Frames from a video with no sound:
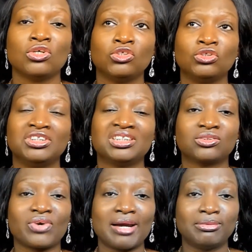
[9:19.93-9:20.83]
You
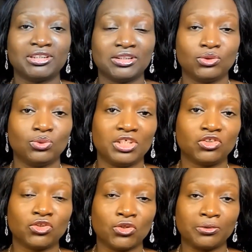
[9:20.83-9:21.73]
describe the
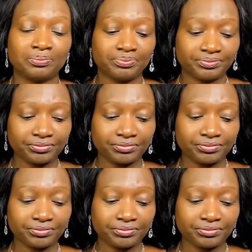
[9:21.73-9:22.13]
situation,